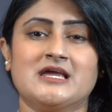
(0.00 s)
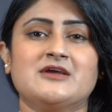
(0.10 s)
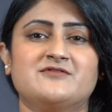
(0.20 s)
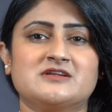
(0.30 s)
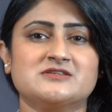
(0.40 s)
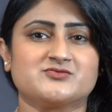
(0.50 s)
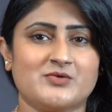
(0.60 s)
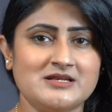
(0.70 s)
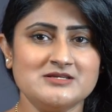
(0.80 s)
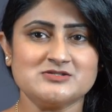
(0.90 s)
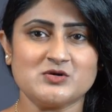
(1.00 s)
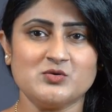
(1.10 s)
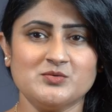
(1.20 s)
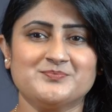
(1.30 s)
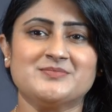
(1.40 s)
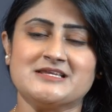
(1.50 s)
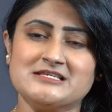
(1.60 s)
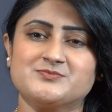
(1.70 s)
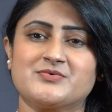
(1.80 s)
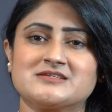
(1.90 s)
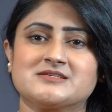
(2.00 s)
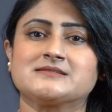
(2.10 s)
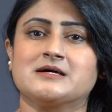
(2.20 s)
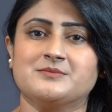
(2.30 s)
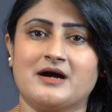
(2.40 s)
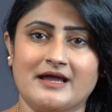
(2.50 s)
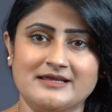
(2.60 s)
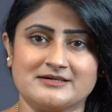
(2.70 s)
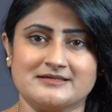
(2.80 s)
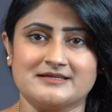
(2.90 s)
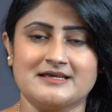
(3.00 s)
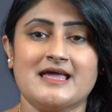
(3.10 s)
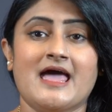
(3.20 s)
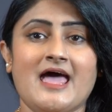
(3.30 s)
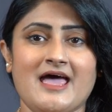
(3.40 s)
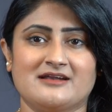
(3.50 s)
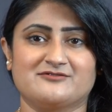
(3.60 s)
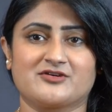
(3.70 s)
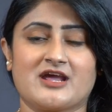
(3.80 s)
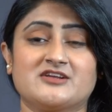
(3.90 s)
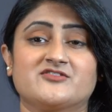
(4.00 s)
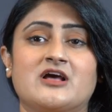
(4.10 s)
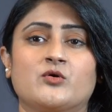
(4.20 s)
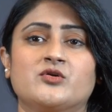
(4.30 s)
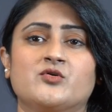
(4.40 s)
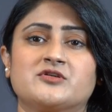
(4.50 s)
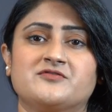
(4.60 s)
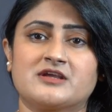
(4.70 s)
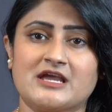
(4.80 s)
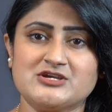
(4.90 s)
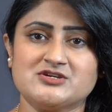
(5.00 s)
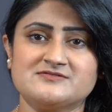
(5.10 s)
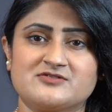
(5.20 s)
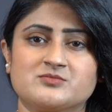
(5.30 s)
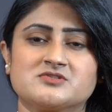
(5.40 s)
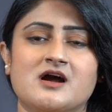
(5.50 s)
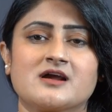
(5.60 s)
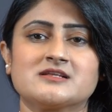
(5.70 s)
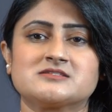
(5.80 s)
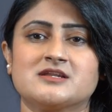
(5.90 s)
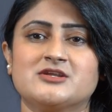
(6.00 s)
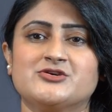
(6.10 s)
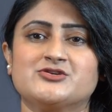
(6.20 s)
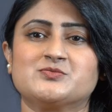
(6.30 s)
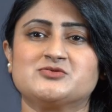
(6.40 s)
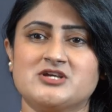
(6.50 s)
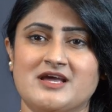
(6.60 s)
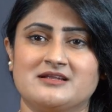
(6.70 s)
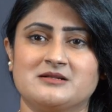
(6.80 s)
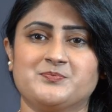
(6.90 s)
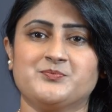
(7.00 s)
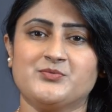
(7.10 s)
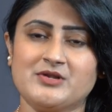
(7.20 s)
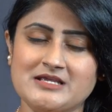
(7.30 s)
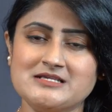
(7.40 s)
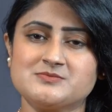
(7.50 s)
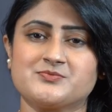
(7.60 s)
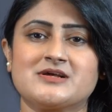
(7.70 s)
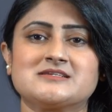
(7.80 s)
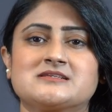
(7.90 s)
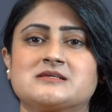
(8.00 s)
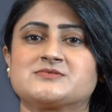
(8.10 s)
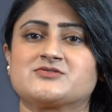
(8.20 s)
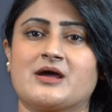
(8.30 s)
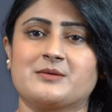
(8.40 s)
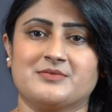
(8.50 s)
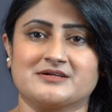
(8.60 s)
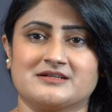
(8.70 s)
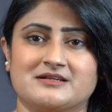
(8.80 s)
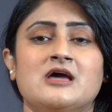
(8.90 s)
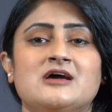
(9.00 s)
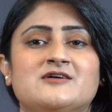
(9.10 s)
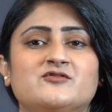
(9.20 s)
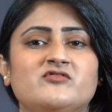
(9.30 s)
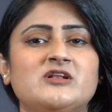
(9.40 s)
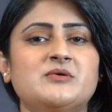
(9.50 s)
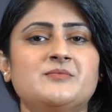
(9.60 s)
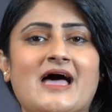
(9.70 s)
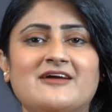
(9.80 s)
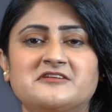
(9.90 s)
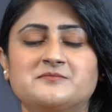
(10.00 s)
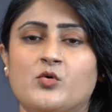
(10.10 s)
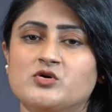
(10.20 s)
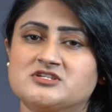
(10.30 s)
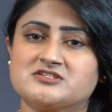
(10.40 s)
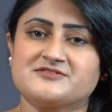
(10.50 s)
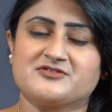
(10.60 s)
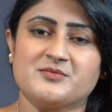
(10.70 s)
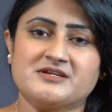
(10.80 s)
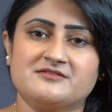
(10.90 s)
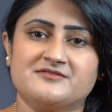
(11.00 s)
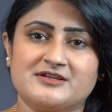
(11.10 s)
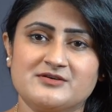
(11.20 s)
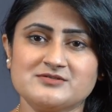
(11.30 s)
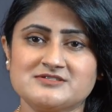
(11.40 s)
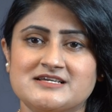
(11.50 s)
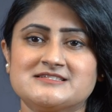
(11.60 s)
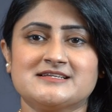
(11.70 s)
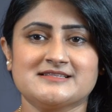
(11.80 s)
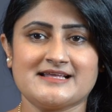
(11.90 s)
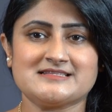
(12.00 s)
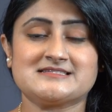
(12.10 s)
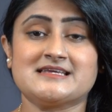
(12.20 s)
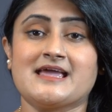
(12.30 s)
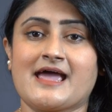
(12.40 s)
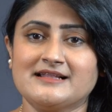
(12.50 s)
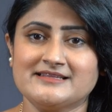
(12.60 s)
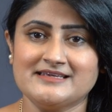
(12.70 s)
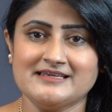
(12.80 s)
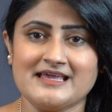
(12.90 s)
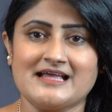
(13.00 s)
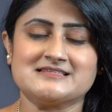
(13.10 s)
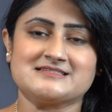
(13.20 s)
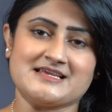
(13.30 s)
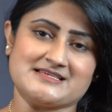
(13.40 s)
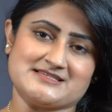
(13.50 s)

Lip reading: If it is really so, please press the thumb icon. And for getting regular notifications from Target Study YouTube channel, please press the subscribe button. We will be back with more such informative videos. Till then, stay healthy and stay